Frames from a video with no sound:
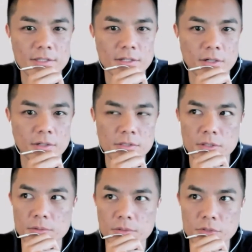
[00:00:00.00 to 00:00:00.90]
Is there
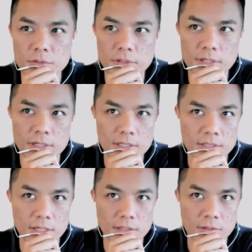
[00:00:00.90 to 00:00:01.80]
also, did you look at any
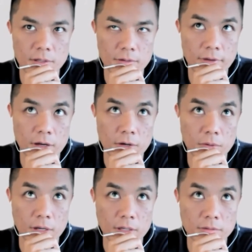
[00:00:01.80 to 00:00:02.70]
data of
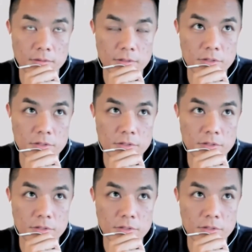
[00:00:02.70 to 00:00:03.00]
how that,